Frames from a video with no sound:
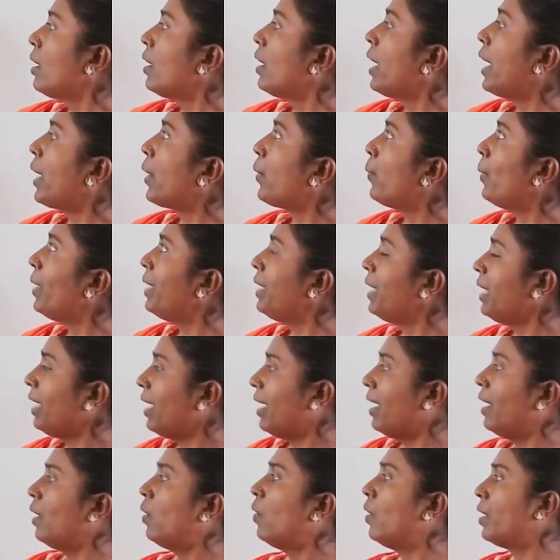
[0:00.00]

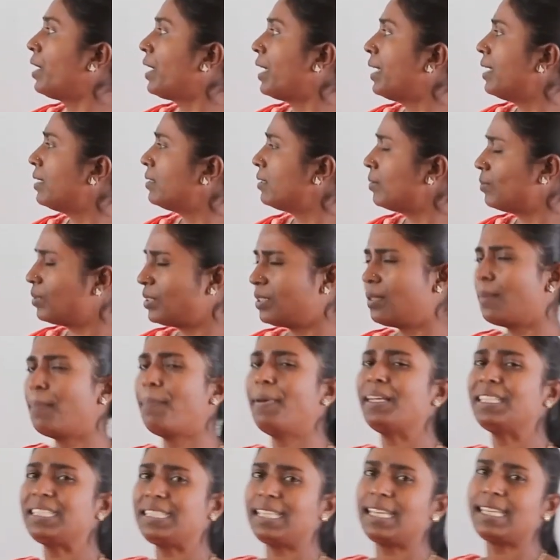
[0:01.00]
aquatic organisms. The
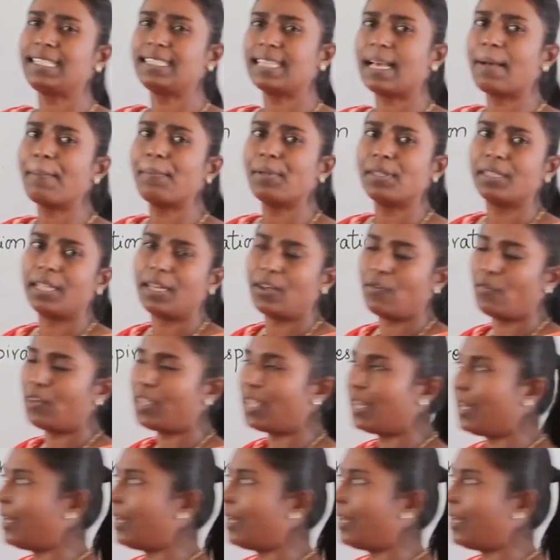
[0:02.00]
best example that we can